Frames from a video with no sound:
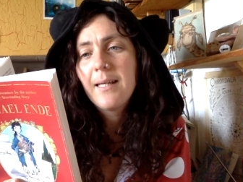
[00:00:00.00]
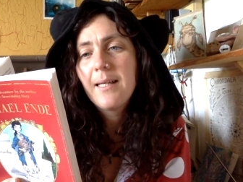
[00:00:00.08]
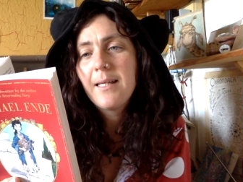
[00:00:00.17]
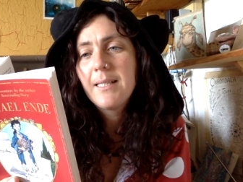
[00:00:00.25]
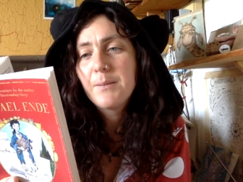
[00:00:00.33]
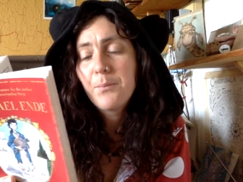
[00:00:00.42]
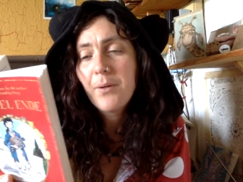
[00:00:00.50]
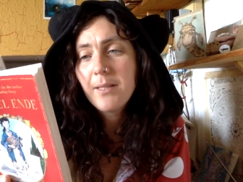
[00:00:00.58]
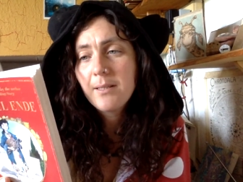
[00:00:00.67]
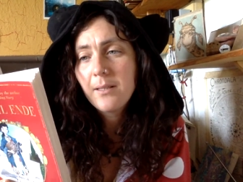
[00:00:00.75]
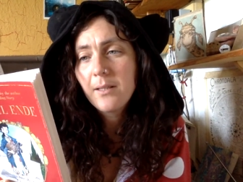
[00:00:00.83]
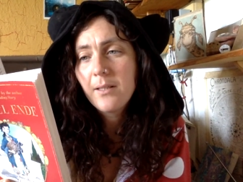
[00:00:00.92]
in his
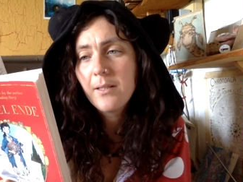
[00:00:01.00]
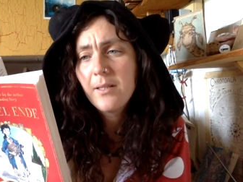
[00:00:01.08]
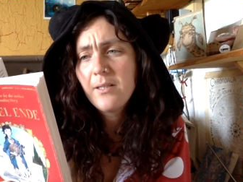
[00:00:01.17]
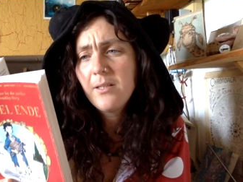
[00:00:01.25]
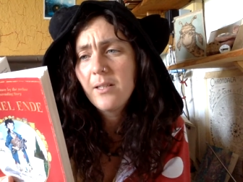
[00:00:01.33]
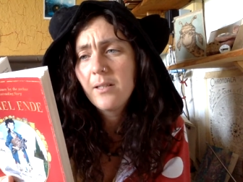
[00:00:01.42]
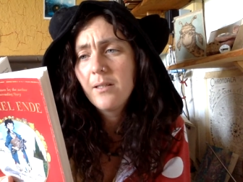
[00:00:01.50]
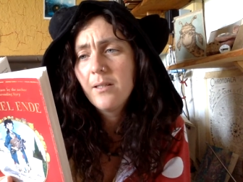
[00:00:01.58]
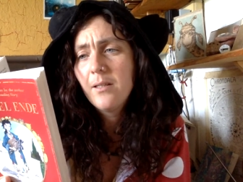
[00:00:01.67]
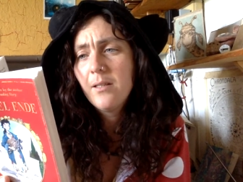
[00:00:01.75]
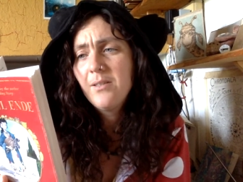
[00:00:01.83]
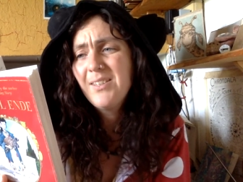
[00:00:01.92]
present condition.
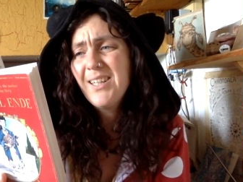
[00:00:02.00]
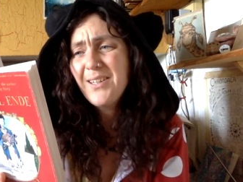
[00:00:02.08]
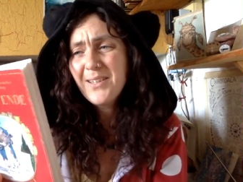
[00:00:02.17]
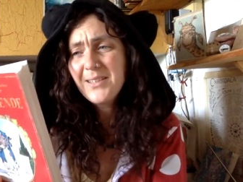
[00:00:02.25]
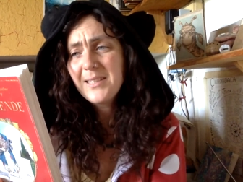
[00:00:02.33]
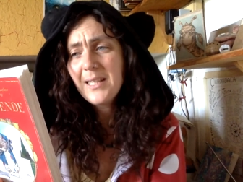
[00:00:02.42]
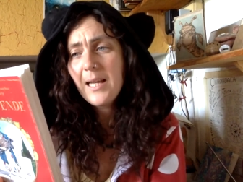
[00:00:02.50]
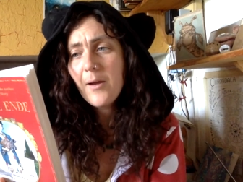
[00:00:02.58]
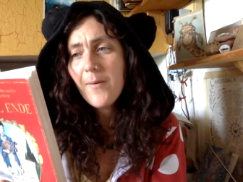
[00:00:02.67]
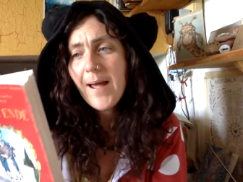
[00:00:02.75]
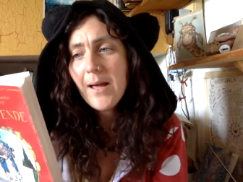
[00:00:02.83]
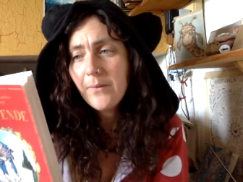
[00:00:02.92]
So you're still
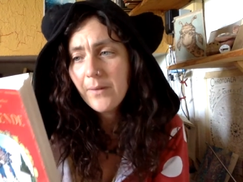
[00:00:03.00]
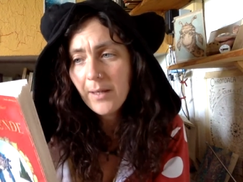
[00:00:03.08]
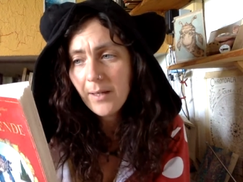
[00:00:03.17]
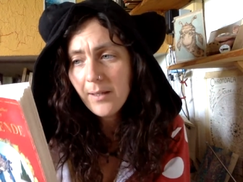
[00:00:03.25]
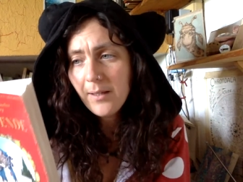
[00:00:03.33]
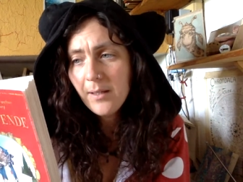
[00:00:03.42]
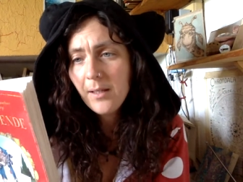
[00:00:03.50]
around, eh?